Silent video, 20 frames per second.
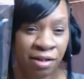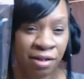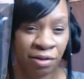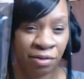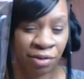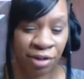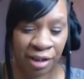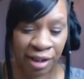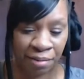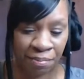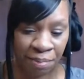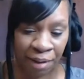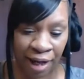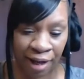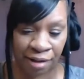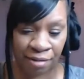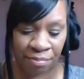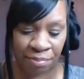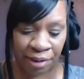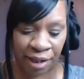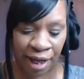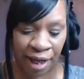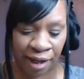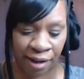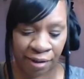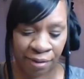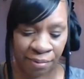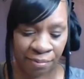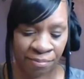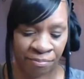So 10 pack of
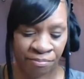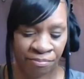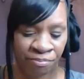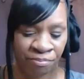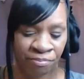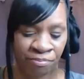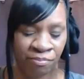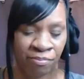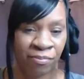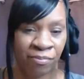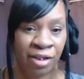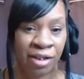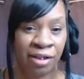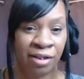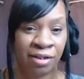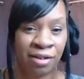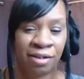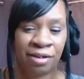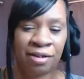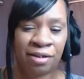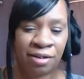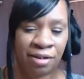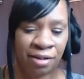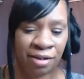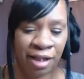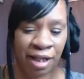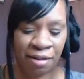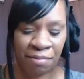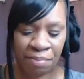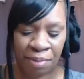black.
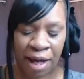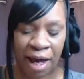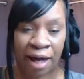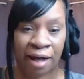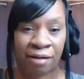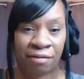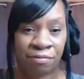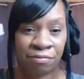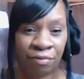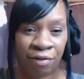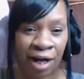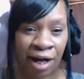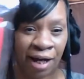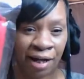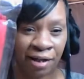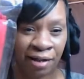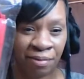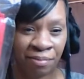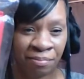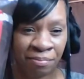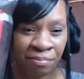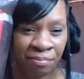10 pack of red.